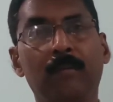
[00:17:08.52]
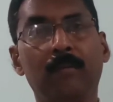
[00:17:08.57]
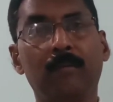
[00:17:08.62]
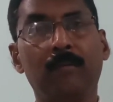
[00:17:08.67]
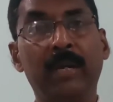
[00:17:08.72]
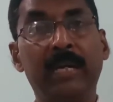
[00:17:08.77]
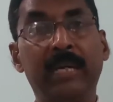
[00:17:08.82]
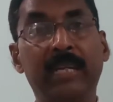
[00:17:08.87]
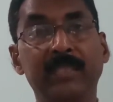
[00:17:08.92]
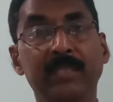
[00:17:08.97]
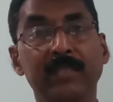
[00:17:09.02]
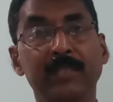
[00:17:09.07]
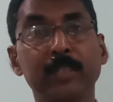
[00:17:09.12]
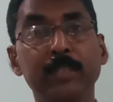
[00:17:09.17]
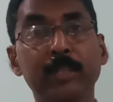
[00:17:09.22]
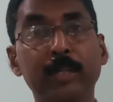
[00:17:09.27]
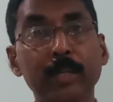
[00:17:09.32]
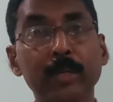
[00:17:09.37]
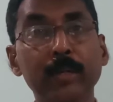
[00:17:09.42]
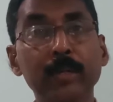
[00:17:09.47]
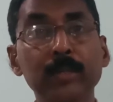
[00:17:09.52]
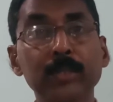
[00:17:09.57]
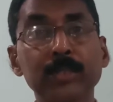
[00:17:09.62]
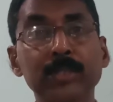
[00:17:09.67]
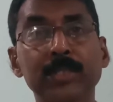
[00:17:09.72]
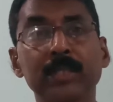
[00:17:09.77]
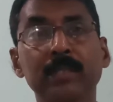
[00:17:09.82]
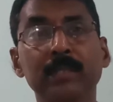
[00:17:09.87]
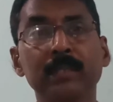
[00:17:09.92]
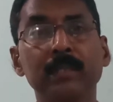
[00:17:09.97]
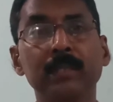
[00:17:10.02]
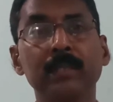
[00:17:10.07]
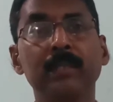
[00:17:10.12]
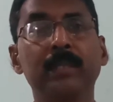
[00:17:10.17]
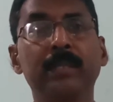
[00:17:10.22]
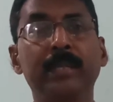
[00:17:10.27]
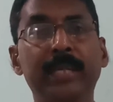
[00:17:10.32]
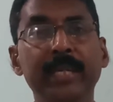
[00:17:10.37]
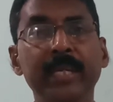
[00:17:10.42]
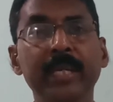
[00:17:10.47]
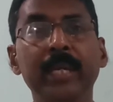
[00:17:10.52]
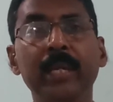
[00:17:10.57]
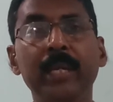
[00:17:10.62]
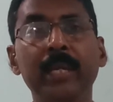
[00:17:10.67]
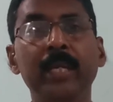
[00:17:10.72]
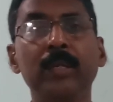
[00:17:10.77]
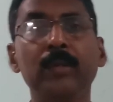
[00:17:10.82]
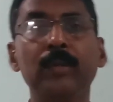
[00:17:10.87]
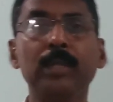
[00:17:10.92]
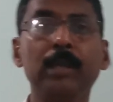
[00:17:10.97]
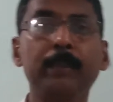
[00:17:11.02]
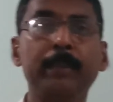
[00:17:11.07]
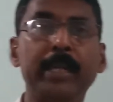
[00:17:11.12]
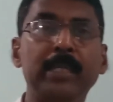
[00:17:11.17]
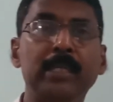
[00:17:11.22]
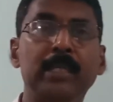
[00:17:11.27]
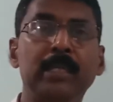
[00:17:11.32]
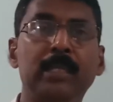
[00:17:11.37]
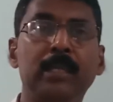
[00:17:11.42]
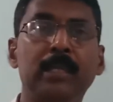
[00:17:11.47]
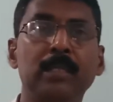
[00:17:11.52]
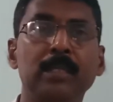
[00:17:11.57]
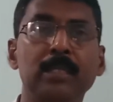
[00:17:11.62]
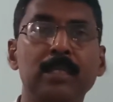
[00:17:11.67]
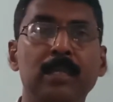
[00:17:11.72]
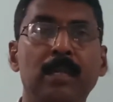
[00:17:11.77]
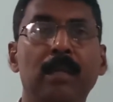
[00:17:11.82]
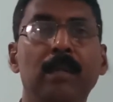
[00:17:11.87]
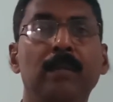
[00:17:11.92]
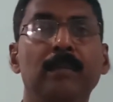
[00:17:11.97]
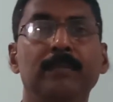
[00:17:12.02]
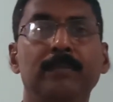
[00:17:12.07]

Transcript: viruses introduced DNA into the bacterial cell.